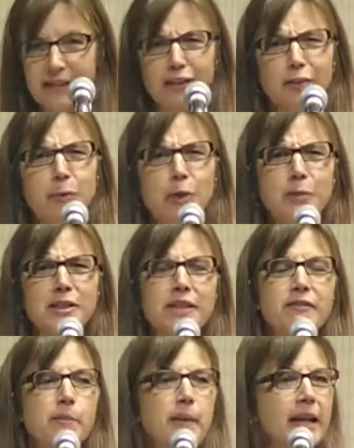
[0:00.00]
The purpose
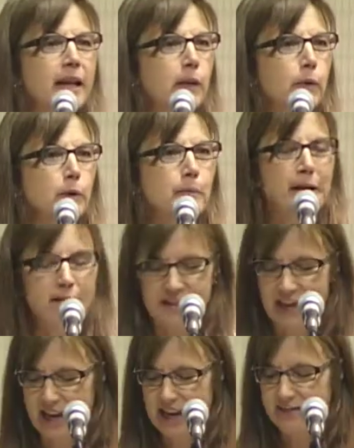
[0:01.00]
of the panel we're about
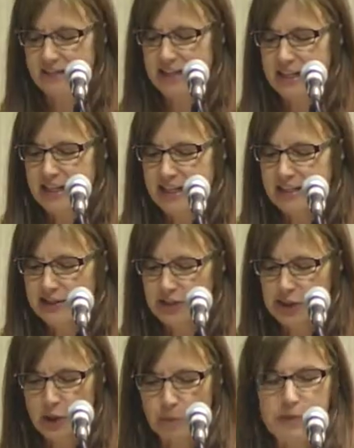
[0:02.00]
to have is to
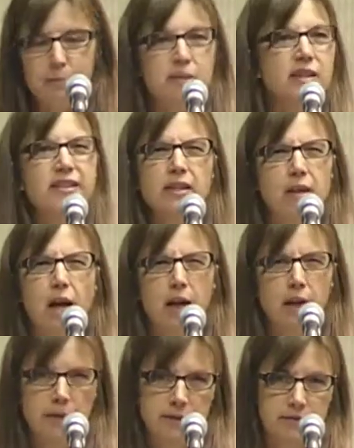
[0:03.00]
show people that they're not
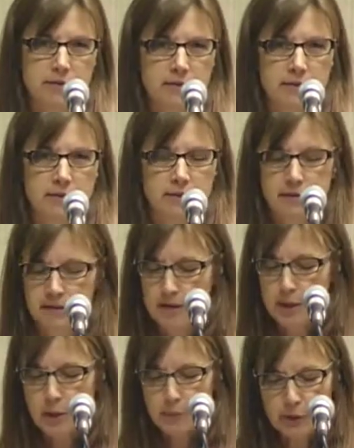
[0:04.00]
alone.
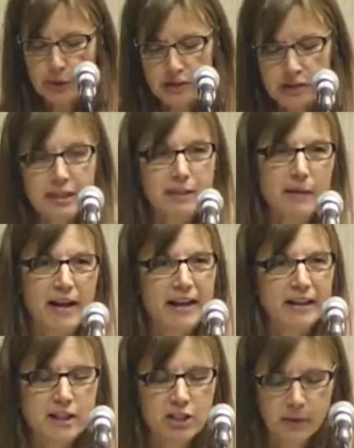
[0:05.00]
Personally, my
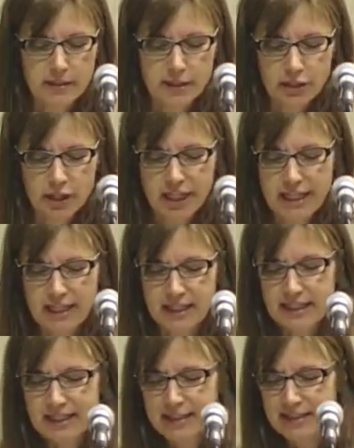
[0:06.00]
LHON journey,
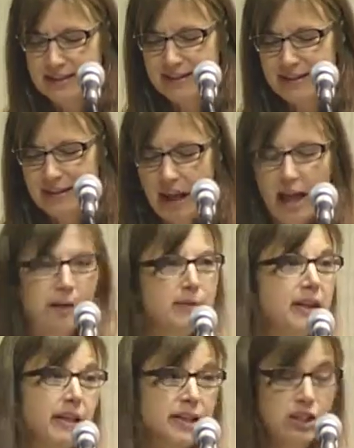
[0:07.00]
I'm an
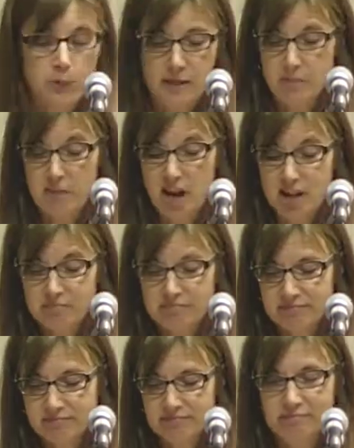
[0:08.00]
LHON mom.
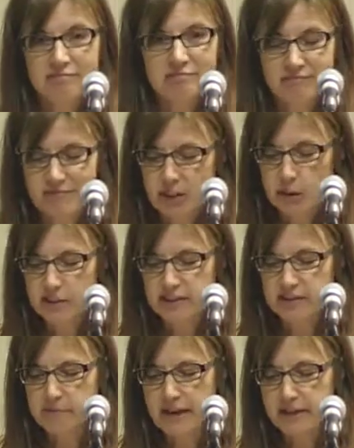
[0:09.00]
The
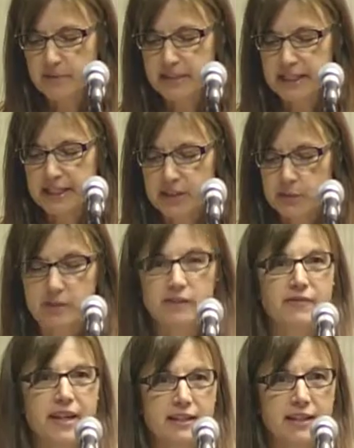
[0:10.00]
oldest of my 3 kids was
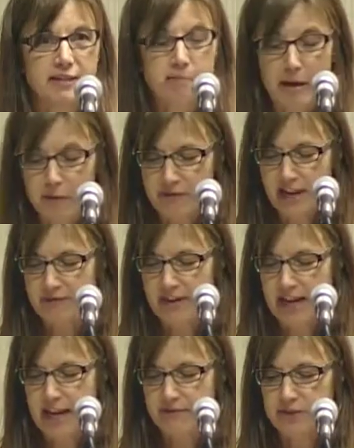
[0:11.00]
affected about
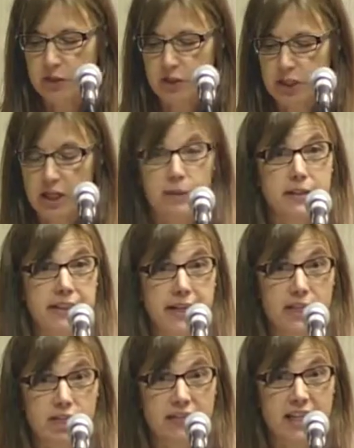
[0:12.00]
5.5 years ago at the
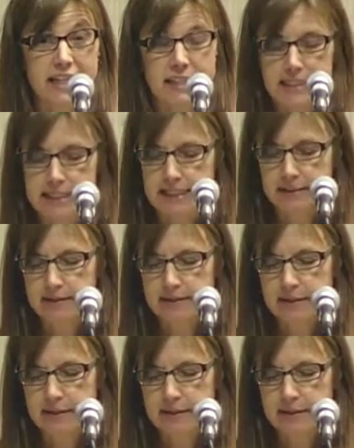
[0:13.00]
age of 19.